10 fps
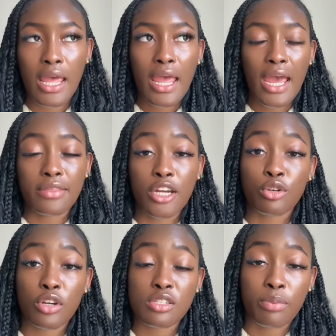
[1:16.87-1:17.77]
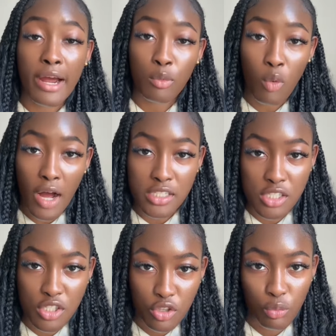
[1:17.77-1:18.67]
and then Chris Brown walked
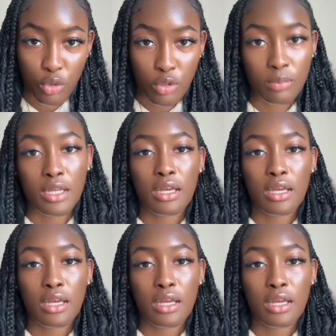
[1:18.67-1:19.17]
into the room.